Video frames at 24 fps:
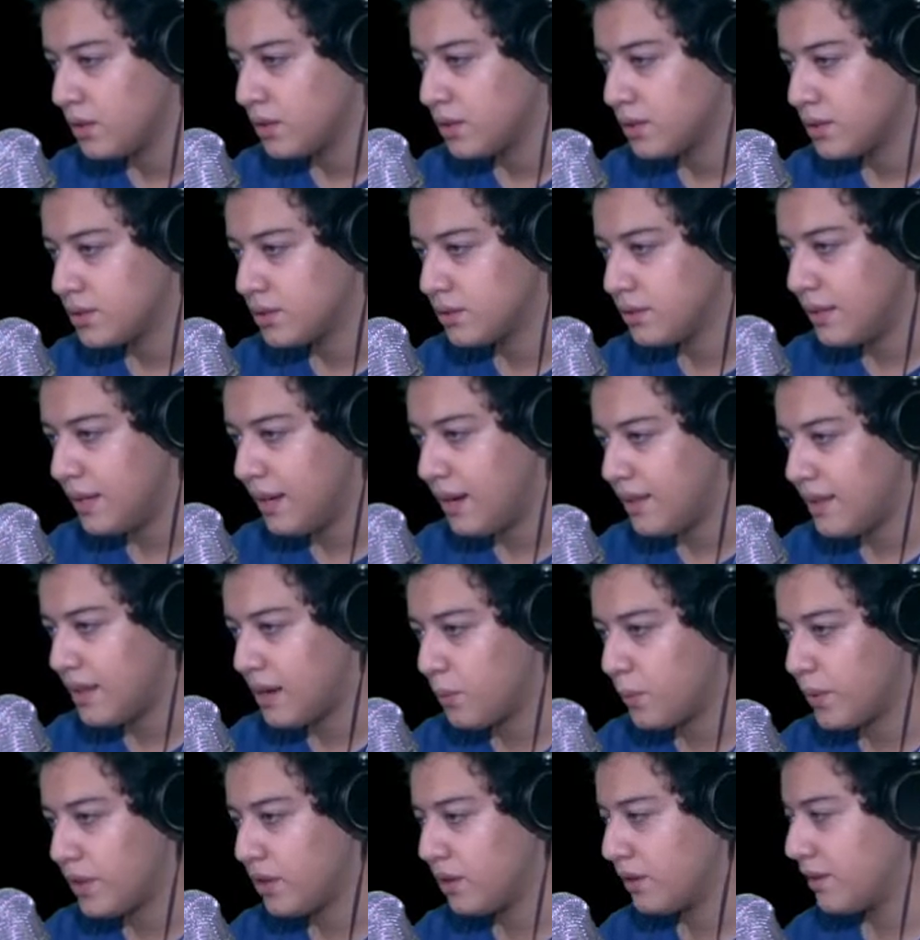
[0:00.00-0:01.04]
So now
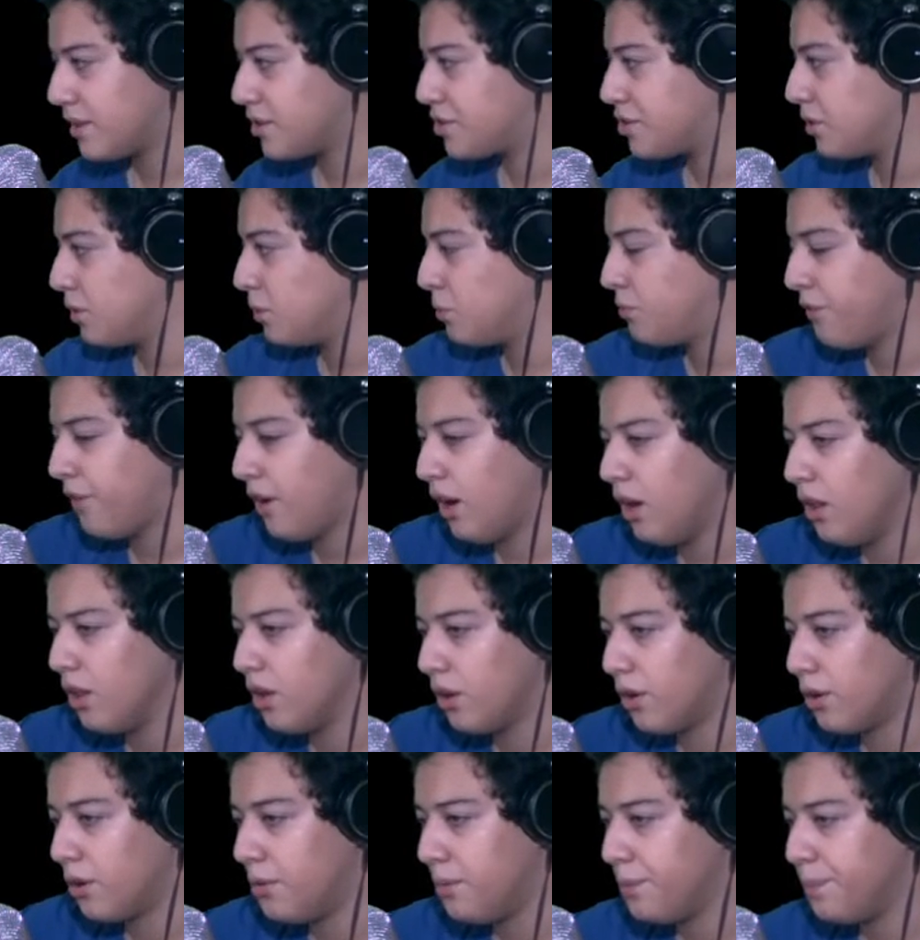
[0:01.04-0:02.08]
that we know that she'll
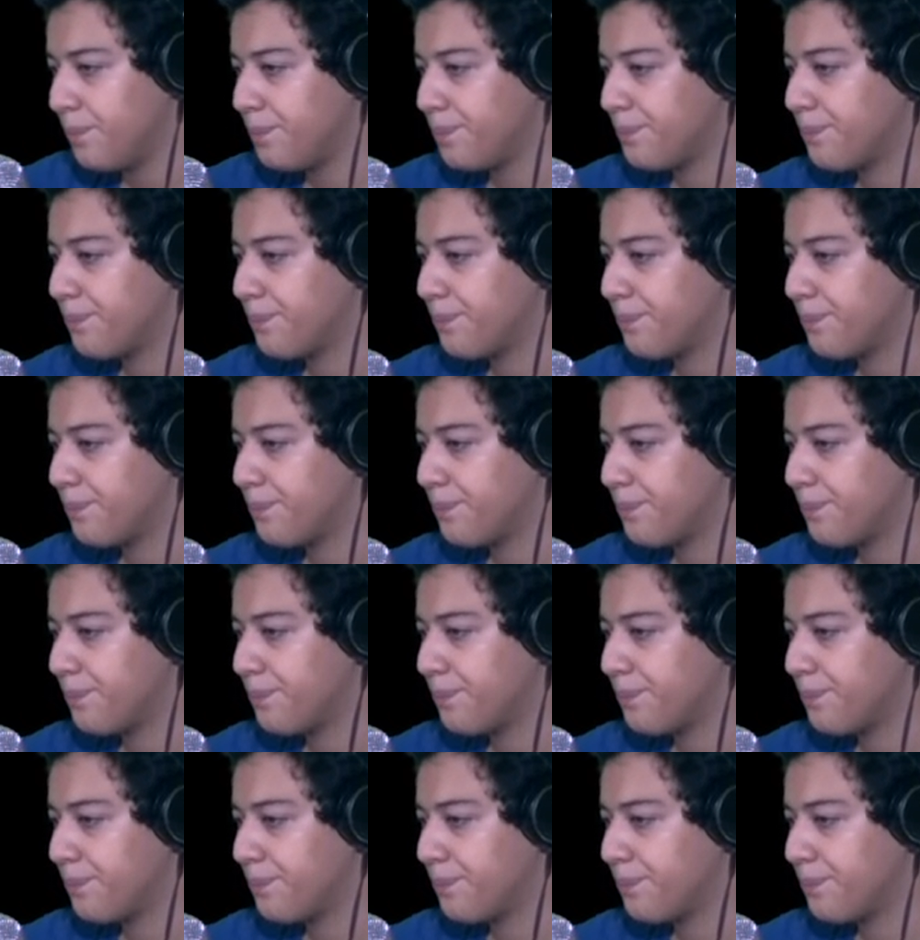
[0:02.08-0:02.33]
follow...